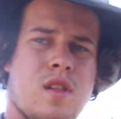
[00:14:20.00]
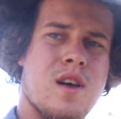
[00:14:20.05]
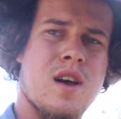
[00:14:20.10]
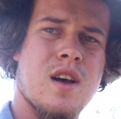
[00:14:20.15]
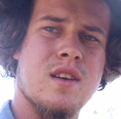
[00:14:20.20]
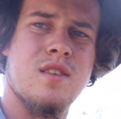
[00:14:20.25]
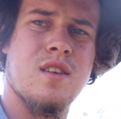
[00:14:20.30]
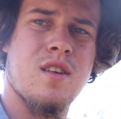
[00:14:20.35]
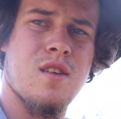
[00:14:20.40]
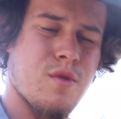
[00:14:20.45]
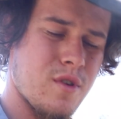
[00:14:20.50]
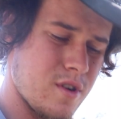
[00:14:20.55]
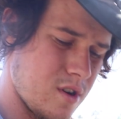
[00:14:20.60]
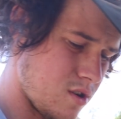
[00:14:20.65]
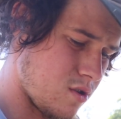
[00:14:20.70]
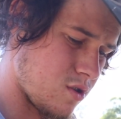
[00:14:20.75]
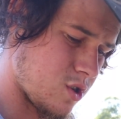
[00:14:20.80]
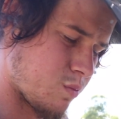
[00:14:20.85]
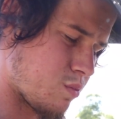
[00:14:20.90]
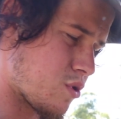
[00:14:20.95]
Last thing I want
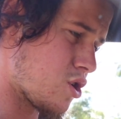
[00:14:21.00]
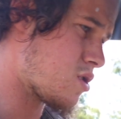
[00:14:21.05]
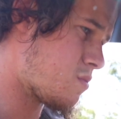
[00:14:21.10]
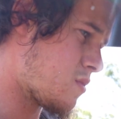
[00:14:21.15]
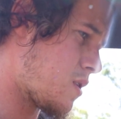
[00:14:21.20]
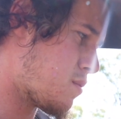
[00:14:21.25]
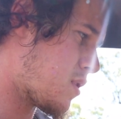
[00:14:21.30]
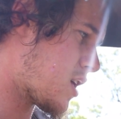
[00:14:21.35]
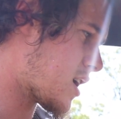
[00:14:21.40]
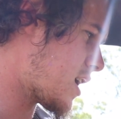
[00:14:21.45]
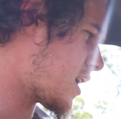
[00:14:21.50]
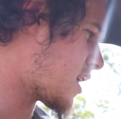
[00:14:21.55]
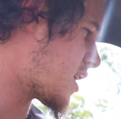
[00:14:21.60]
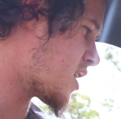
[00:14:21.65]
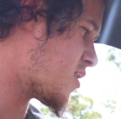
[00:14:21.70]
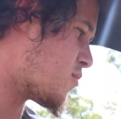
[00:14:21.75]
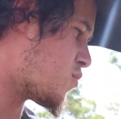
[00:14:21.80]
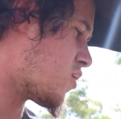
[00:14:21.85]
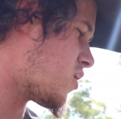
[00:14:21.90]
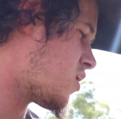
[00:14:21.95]
to do is burn me bloody
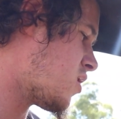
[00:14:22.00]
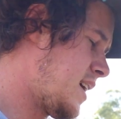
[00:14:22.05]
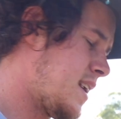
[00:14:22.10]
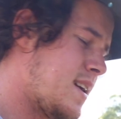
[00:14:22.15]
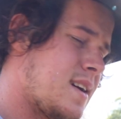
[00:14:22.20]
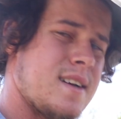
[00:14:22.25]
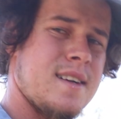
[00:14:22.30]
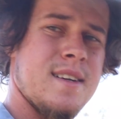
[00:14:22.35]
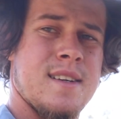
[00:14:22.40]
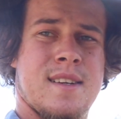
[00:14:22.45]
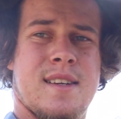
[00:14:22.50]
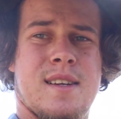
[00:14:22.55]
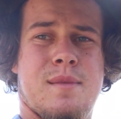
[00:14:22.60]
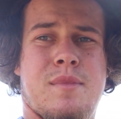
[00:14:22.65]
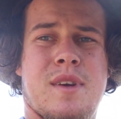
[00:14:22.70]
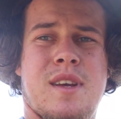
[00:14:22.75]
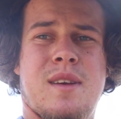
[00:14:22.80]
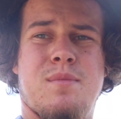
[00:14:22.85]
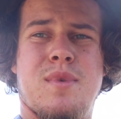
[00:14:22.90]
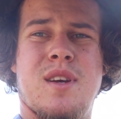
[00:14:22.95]
camera, you know.
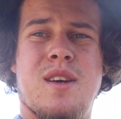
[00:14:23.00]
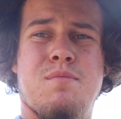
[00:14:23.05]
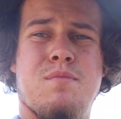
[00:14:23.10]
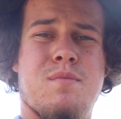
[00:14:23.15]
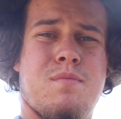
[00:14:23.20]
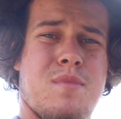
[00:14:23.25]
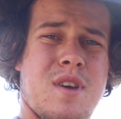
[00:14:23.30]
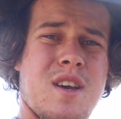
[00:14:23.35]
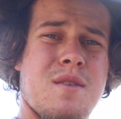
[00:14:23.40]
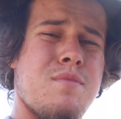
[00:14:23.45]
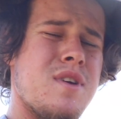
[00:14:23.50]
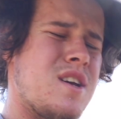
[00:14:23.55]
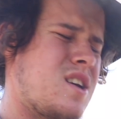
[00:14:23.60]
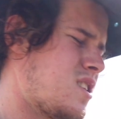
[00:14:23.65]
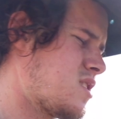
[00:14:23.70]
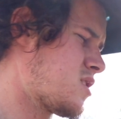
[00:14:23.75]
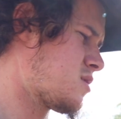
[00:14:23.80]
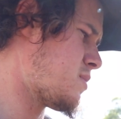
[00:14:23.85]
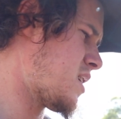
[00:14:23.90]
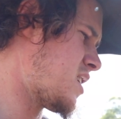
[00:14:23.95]
Be a bit
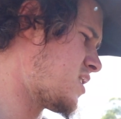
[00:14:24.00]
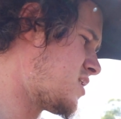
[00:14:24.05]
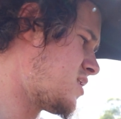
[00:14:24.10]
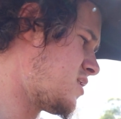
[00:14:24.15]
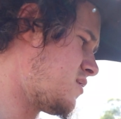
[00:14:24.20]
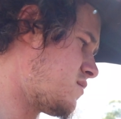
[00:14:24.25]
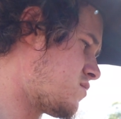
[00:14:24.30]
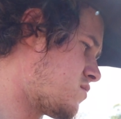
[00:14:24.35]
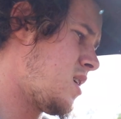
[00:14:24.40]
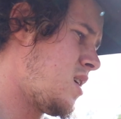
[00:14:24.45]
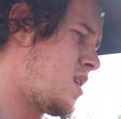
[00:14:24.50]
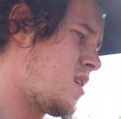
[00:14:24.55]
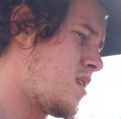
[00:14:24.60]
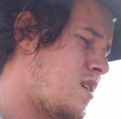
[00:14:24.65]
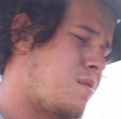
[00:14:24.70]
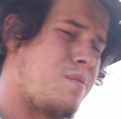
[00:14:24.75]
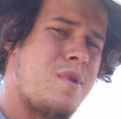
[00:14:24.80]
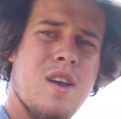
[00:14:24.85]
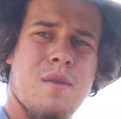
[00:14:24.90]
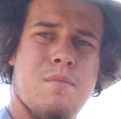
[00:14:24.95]
expensive, you know,
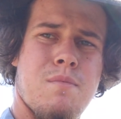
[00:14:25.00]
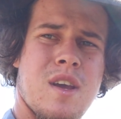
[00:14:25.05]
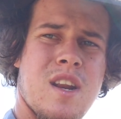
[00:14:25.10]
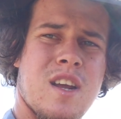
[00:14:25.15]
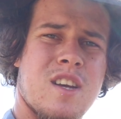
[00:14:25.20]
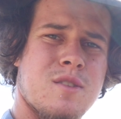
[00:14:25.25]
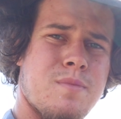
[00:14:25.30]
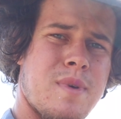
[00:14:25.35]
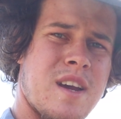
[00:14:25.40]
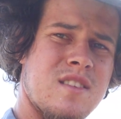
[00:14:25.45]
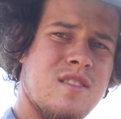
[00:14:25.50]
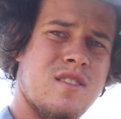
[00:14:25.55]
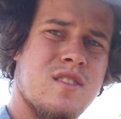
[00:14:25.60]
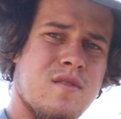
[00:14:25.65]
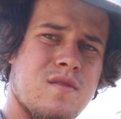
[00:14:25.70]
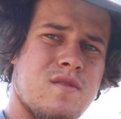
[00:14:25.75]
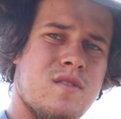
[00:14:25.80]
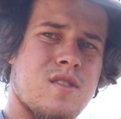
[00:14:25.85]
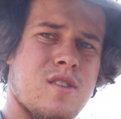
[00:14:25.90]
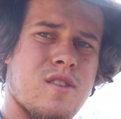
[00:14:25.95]
it'd be a bit
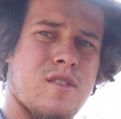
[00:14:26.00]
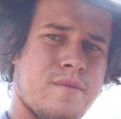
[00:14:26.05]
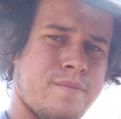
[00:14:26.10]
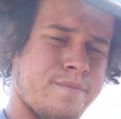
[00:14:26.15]
expensive, so